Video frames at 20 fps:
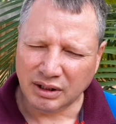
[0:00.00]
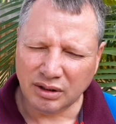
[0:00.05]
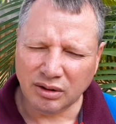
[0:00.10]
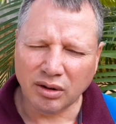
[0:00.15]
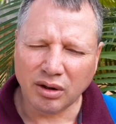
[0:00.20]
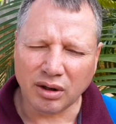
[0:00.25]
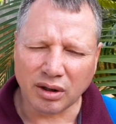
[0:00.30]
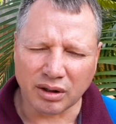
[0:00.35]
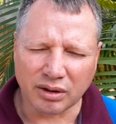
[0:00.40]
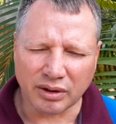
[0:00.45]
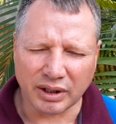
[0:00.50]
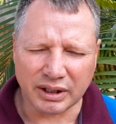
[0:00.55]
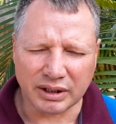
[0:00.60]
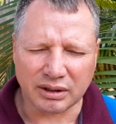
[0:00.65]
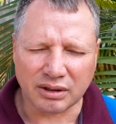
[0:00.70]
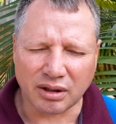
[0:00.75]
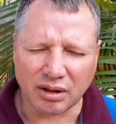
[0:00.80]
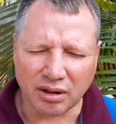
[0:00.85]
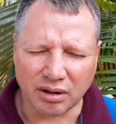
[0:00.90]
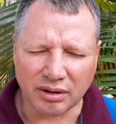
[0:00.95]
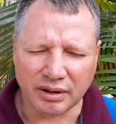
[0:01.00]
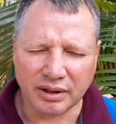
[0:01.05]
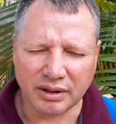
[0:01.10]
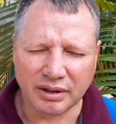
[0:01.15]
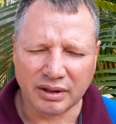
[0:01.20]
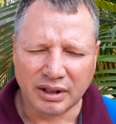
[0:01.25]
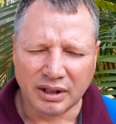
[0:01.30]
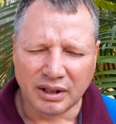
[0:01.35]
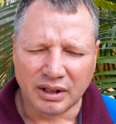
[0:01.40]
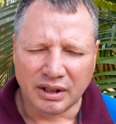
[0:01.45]
You are a great God.
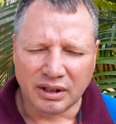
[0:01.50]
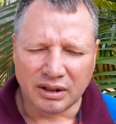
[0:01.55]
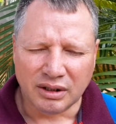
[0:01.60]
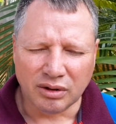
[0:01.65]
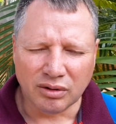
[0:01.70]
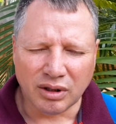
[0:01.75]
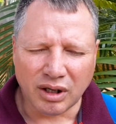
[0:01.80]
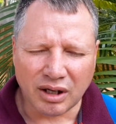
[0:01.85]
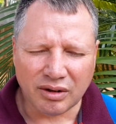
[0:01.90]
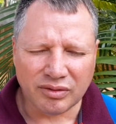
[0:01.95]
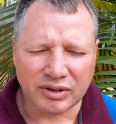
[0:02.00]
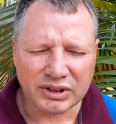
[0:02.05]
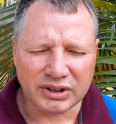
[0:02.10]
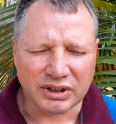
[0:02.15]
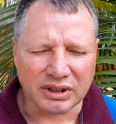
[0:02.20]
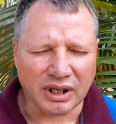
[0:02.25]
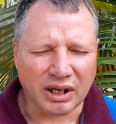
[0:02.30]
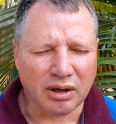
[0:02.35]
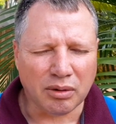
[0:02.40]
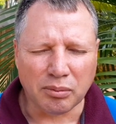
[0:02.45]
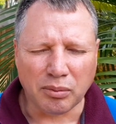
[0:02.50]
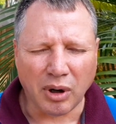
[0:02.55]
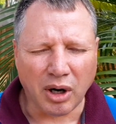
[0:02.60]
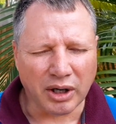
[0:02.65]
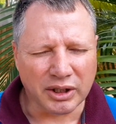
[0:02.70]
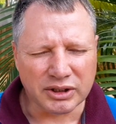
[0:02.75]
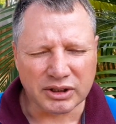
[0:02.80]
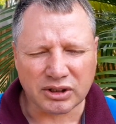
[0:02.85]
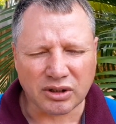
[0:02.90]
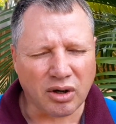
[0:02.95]
You love us and our
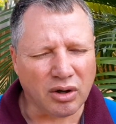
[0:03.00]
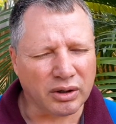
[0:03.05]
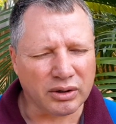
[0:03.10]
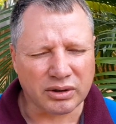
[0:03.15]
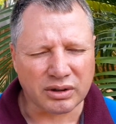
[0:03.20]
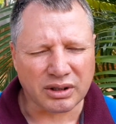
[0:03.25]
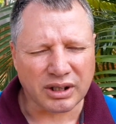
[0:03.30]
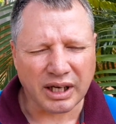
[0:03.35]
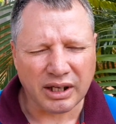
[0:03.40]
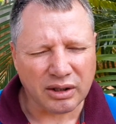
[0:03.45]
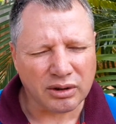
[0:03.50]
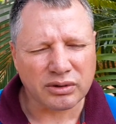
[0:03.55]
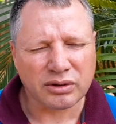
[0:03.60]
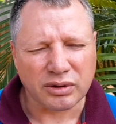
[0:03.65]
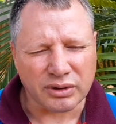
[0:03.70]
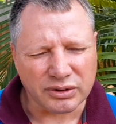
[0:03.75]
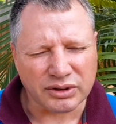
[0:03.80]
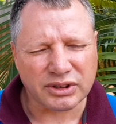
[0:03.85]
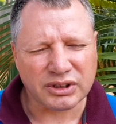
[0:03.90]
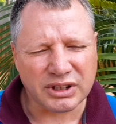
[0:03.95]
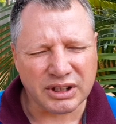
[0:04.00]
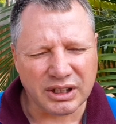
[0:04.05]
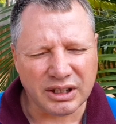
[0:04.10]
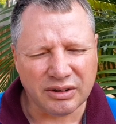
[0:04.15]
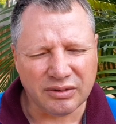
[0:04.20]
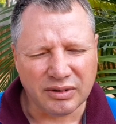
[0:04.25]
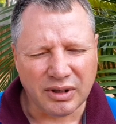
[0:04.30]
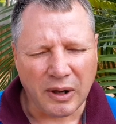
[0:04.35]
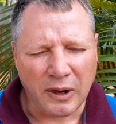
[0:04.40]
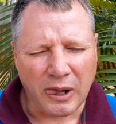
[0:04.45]
minds cannot
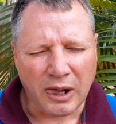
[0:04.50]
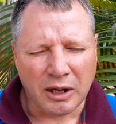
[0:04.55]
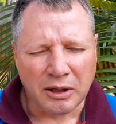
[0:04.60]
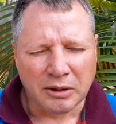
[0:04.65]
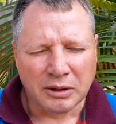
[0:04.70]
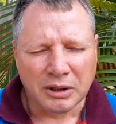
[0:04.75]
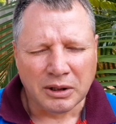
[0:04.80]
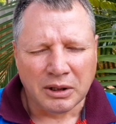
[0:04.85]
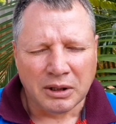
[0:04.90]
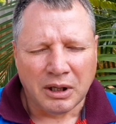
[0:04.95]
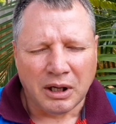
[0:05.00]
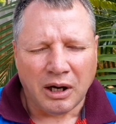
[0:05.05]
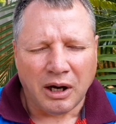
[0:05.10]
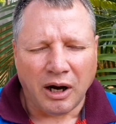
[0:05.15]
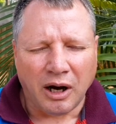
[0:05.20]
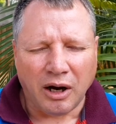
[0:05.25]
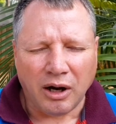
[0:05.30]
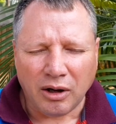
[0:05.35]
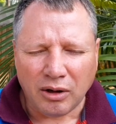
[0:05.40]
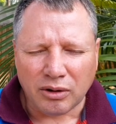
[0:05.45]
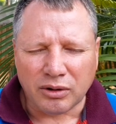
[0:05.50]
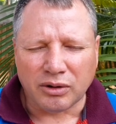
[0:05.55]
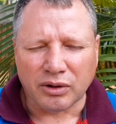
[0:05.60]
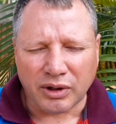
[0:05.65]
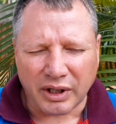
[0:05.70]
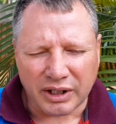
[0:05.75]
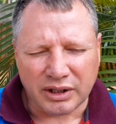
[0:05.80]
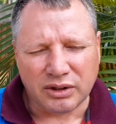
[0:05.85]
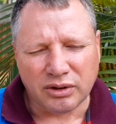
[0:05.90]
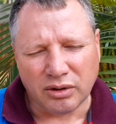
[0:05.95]
conceive how
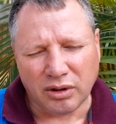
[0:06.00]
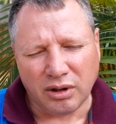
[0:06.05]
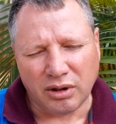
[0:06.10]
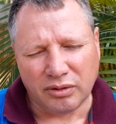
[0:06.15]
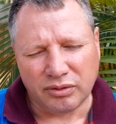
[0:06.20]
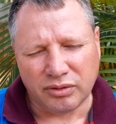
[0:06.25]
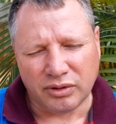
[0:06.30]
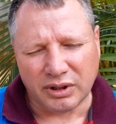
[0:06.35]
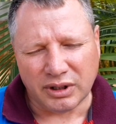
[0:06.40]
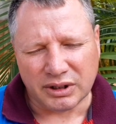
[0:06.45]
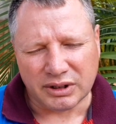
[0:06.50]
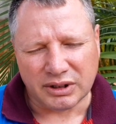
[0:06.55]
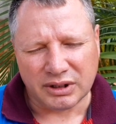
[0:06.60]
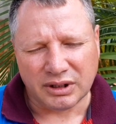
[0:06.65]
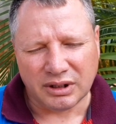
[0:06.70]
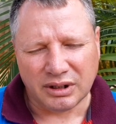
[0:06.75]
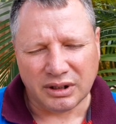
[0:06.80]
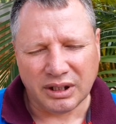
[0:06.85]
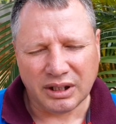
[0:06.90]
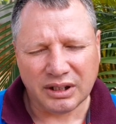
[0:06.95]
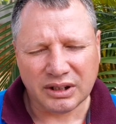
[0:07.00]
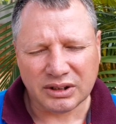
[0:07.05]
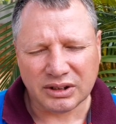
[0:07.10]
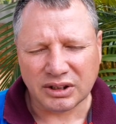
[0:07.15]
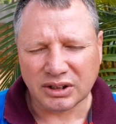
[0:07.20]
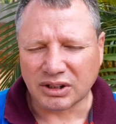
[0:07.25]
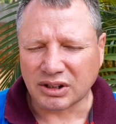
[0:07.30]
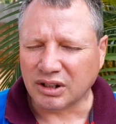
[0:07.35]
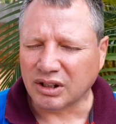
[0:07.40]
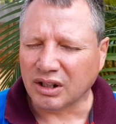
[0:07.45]
great You are for us. Let
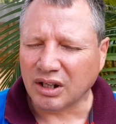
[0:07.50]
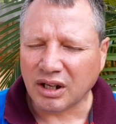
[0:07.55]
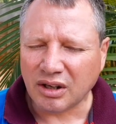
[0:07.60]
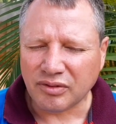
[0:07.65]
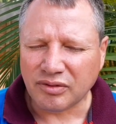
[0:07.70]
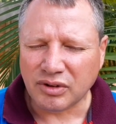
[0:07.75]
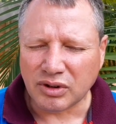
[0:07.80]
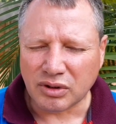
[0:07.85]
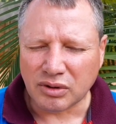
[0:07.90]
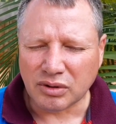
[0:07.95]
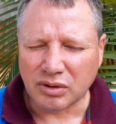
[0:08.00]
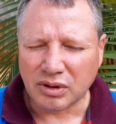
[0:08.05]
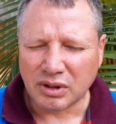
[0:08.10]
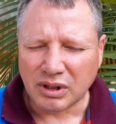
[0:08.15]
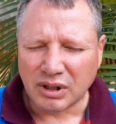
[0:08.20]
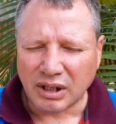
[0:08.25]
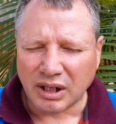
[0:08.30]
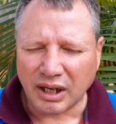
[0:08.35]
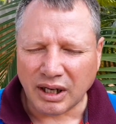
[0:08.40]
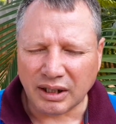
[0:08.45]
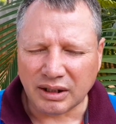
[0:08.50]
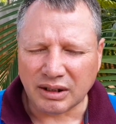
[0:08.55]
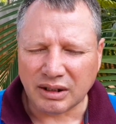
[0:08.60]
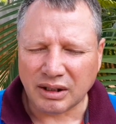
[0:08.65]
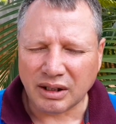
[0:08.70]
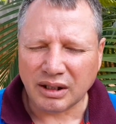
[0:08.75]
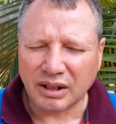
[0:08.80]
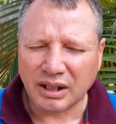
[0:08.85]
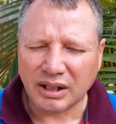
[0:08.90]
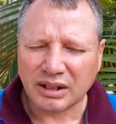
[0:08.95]
us just love You and
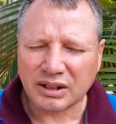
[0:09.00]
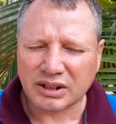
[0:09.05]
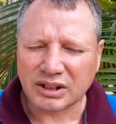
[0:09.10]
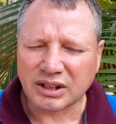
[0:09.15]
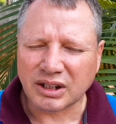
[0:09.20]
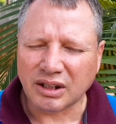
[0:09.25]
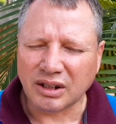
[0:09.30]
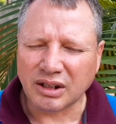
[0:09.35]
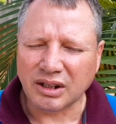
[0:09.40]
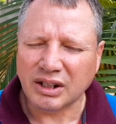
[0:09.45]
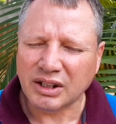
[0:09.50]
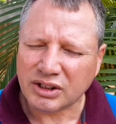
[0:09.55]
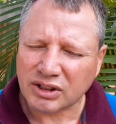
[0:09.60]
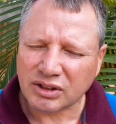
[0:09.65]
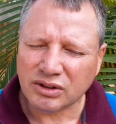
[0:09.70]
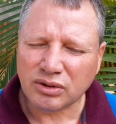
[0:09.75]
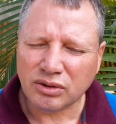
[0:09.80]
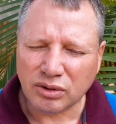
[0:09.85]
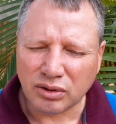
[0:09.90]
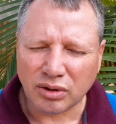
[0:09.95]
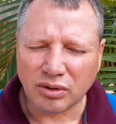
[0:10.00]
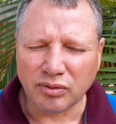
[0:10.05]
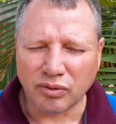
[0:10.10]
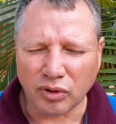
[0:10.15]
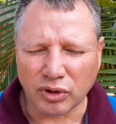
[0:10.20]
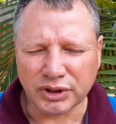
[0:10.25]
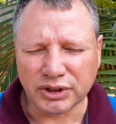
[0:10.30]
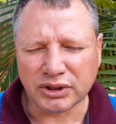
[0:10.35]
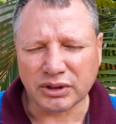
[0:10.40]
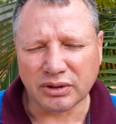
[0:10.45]
let us listen to Your
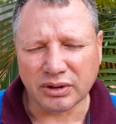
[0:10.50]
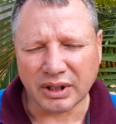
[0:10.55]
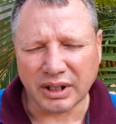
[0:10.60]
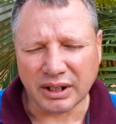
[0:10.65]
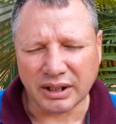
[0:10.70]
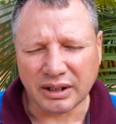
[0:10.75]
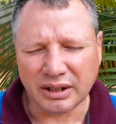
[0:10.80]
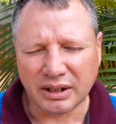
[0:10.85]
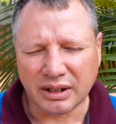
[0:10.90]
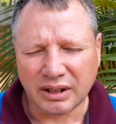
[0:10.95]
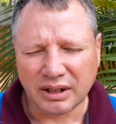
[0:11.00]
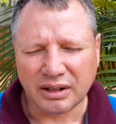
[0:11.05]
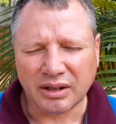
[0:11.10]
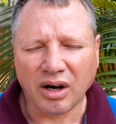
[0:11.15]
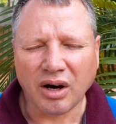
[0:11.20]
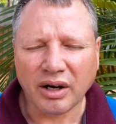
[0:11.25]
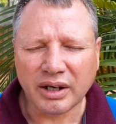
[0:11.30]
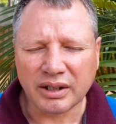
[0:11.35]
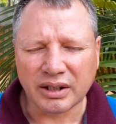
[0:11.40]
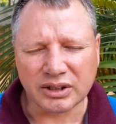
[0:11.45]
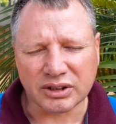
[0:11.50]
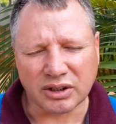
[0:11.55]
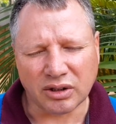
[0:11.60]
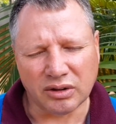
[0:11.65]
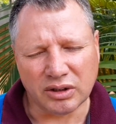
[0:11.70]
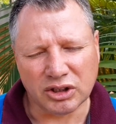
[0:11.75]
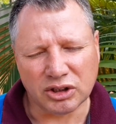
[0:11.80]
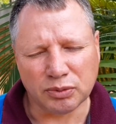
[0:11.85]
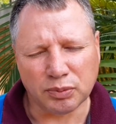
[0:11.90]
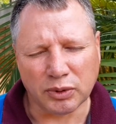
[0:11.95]
voice today. Guide us,
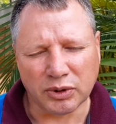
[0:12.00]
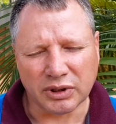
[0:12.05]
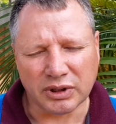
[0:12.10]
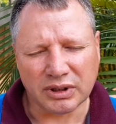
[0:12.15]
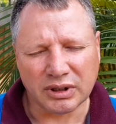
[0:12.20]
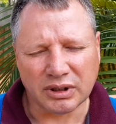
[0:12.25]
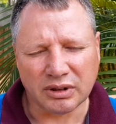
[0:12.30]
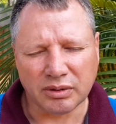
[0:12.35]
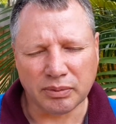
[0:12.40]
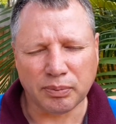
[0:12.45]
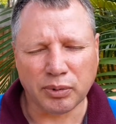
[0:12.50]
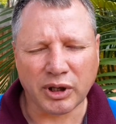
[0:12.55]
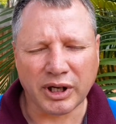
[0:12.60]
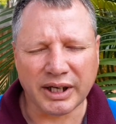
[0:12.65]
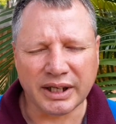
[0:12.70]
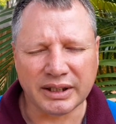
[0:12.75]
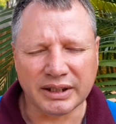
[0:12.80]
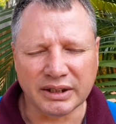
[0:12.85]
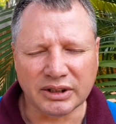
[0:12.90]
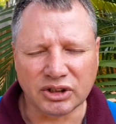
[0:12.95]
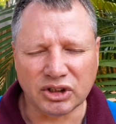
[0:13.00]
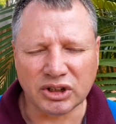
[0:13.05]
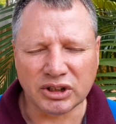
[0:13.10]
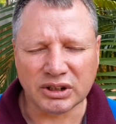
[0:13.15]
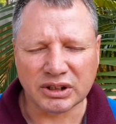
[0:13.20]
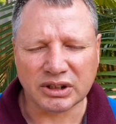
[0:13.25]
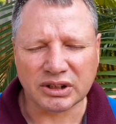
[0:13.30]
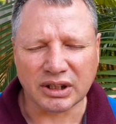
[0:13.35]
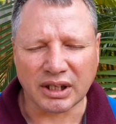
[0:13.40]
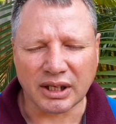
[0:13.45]
Holy Spirit. We pray it in
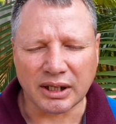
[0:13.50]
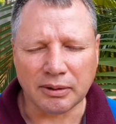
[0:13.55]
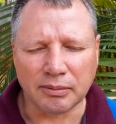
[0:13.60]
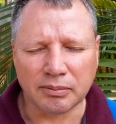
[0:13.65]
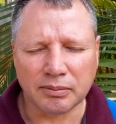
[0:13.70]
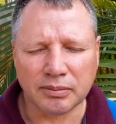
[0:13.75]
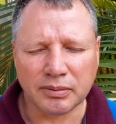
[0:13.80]
Jesus' name.